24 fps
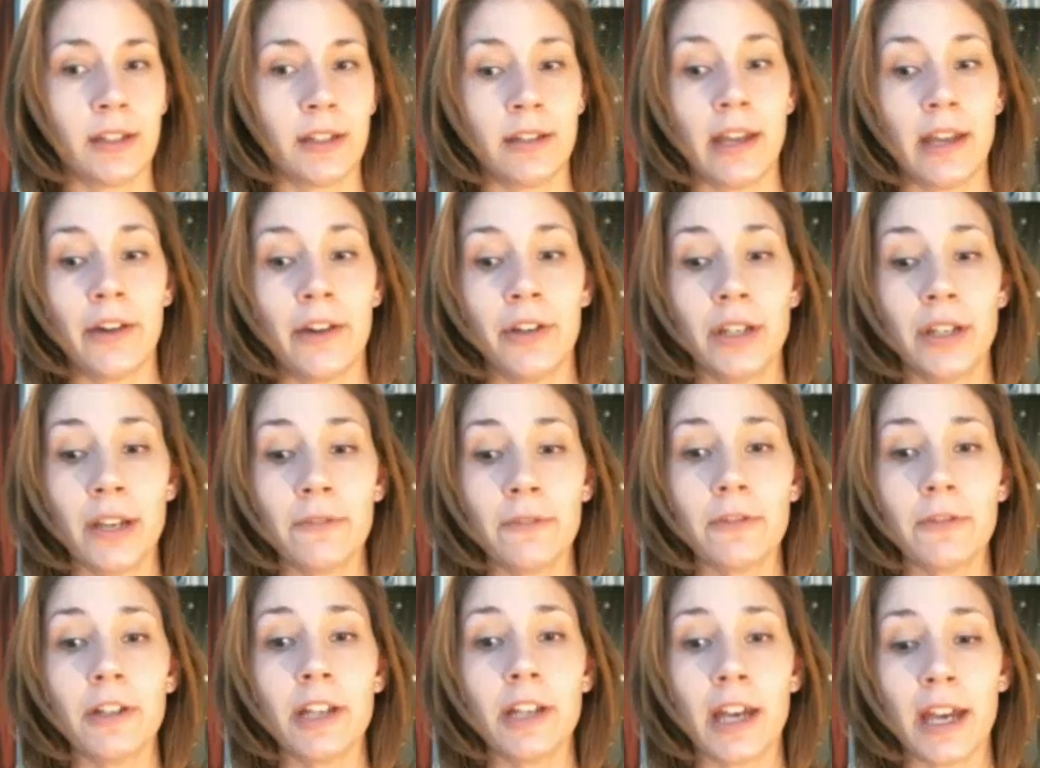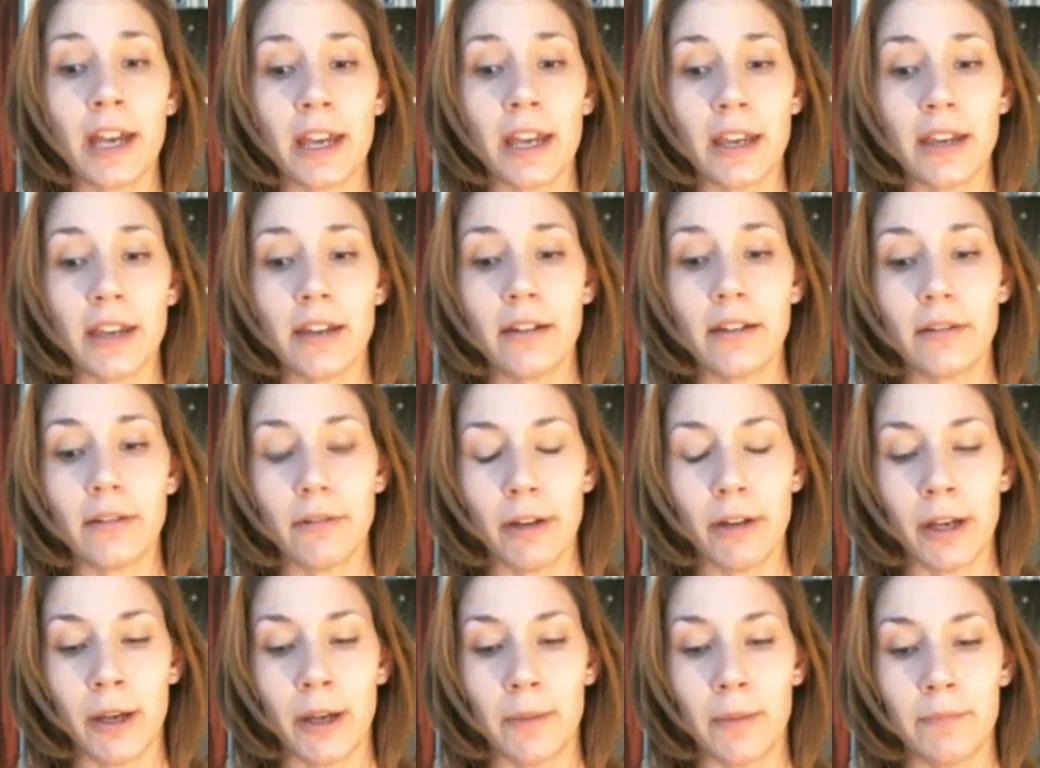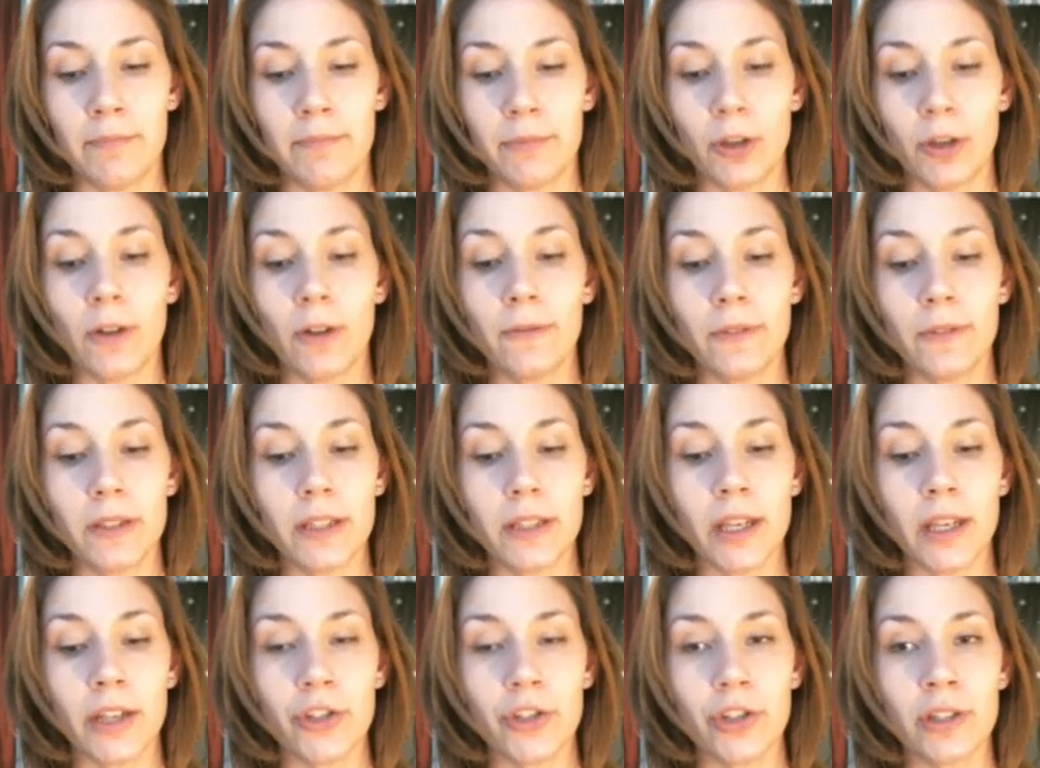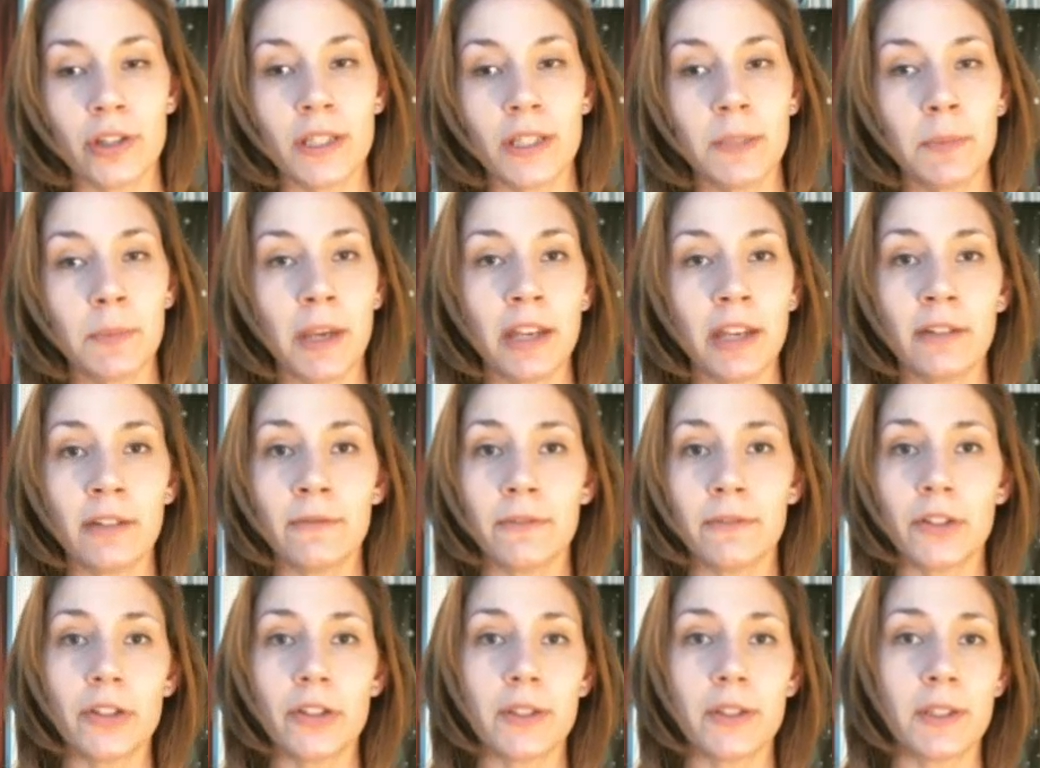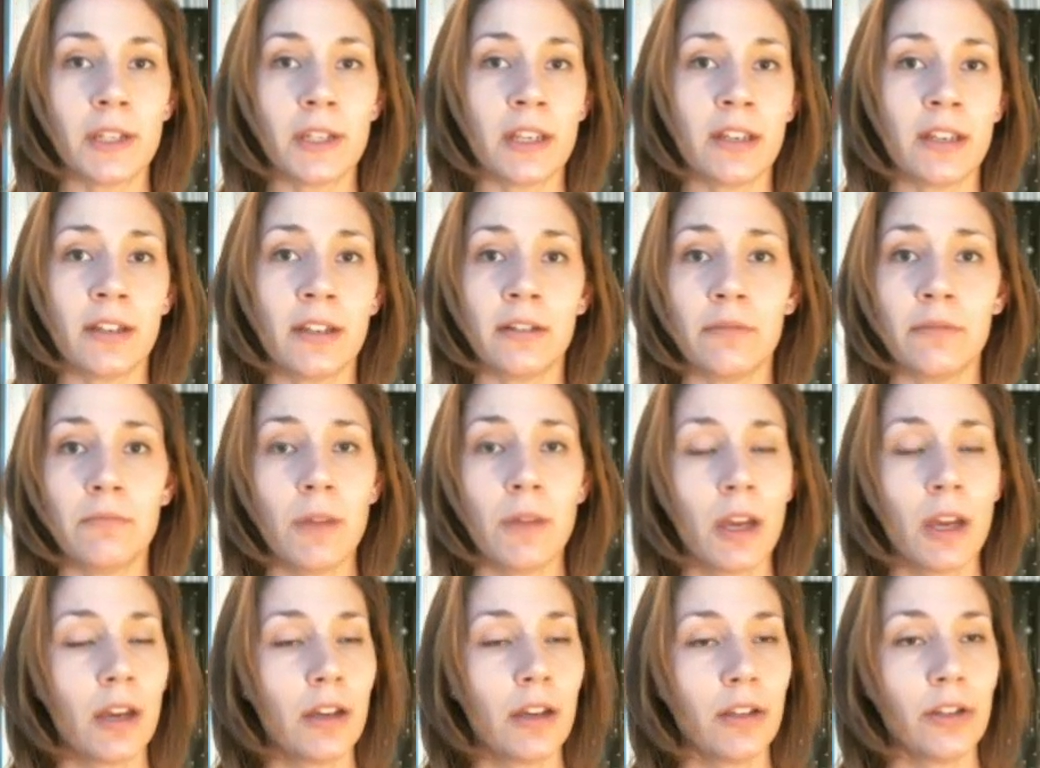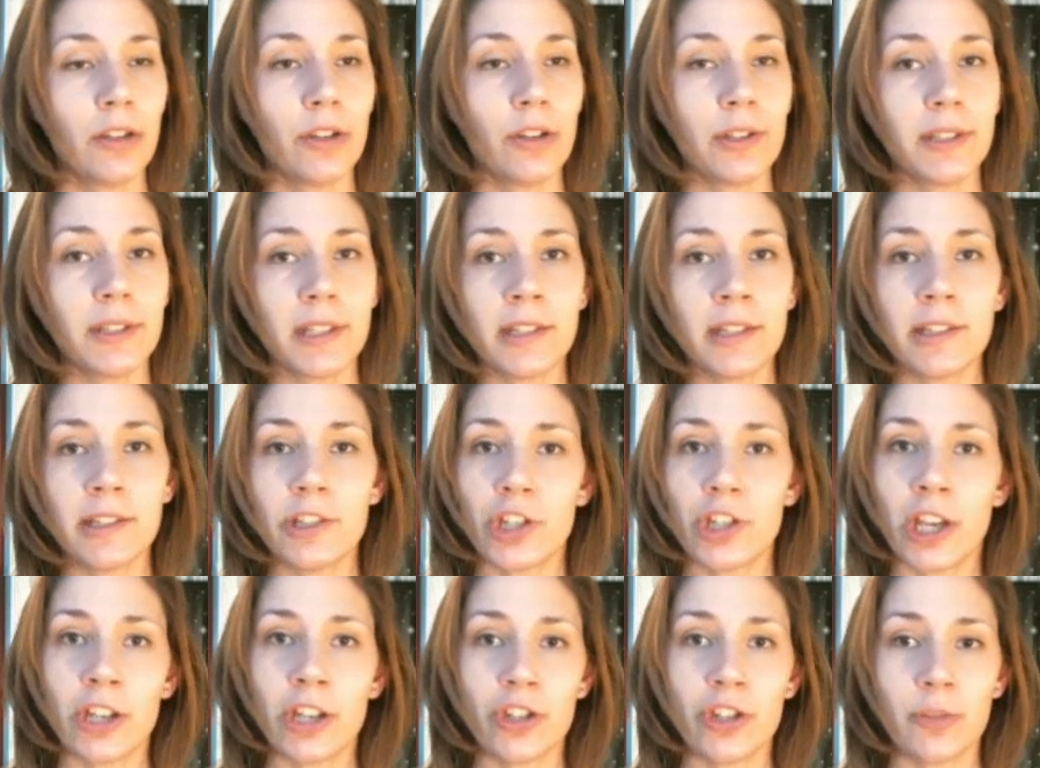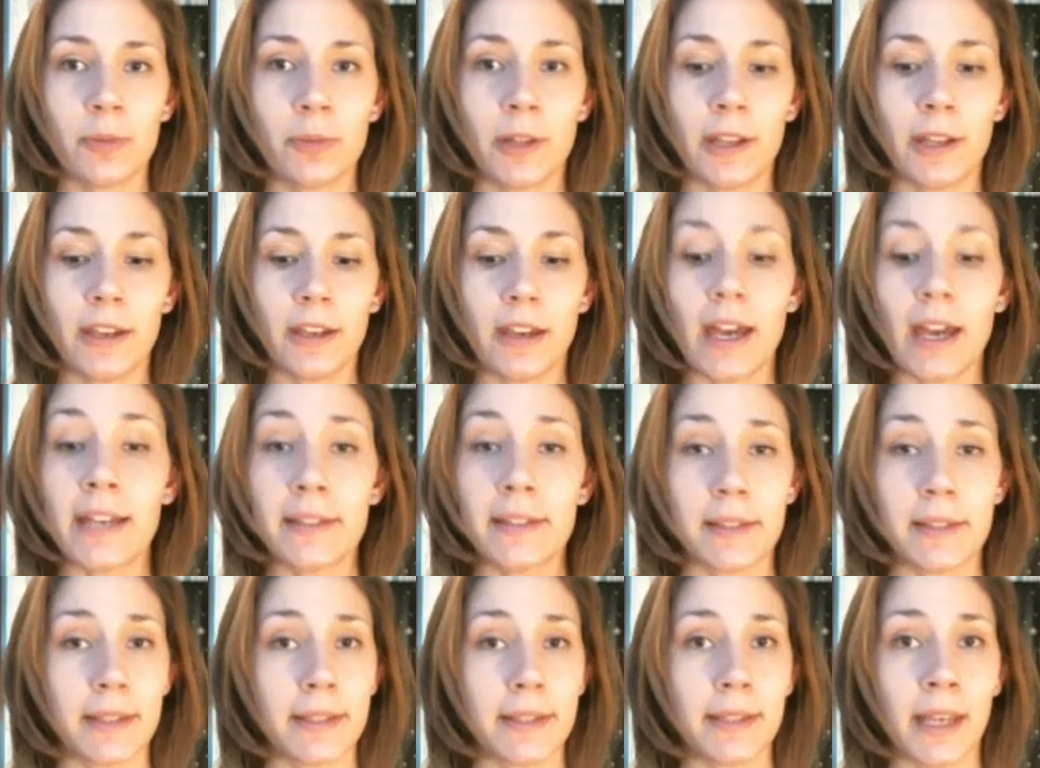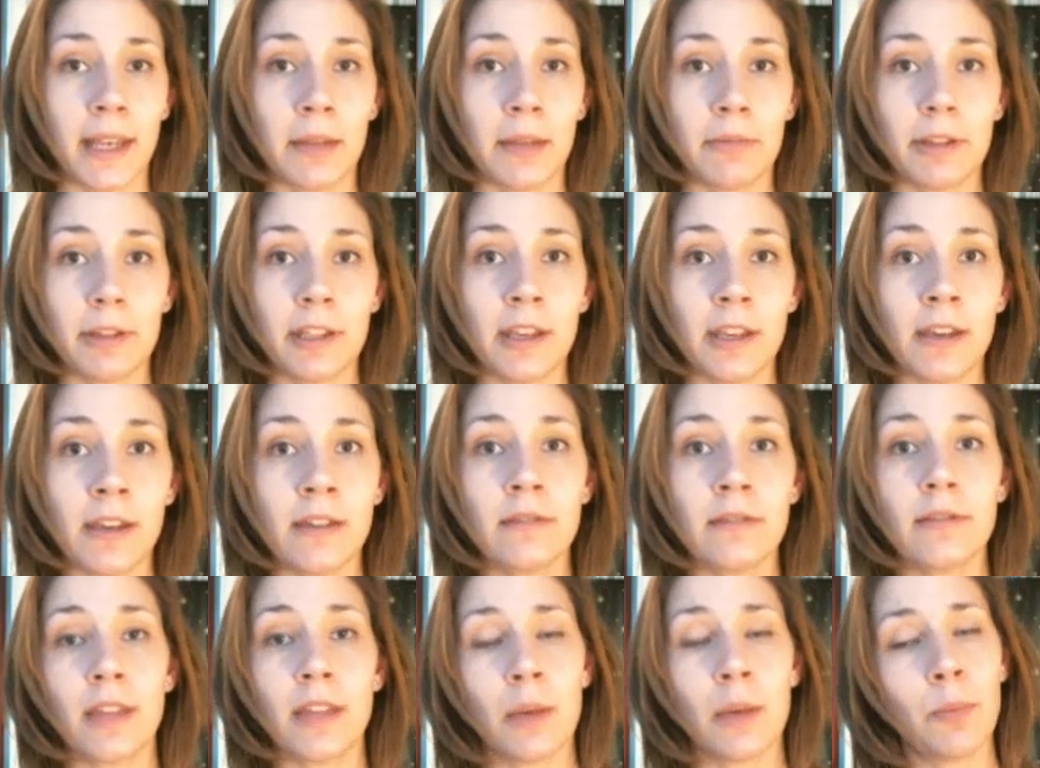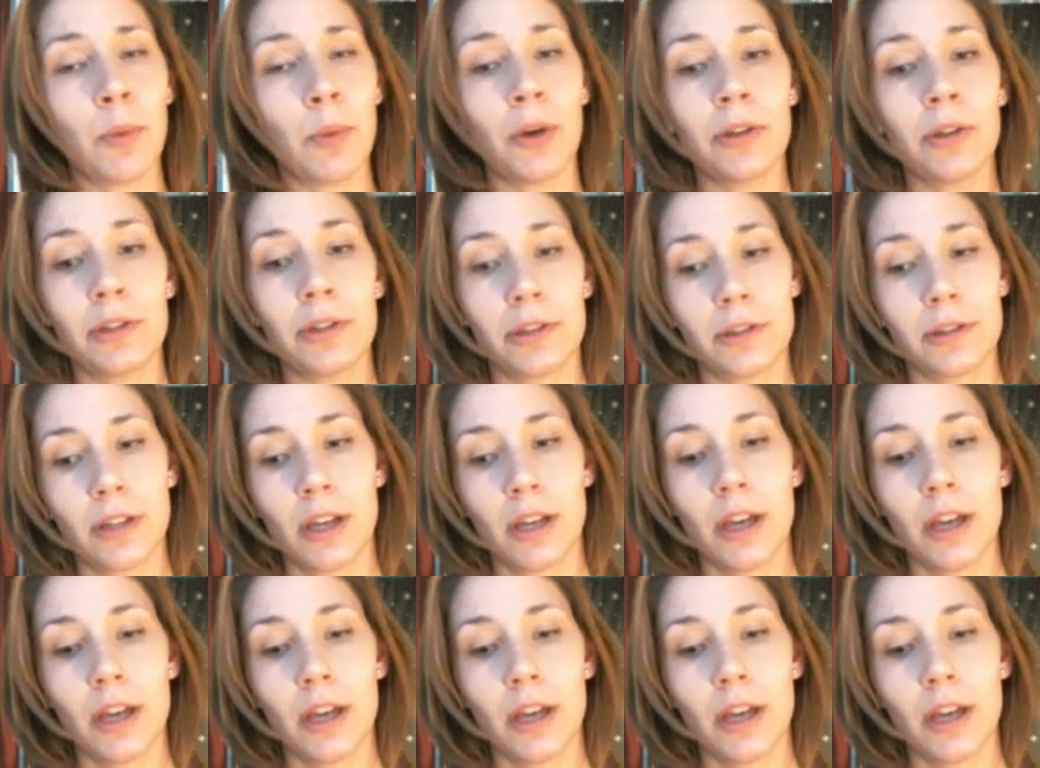Now in everyday conversation, speed and velocity are used interchangeably as the same thing. They're both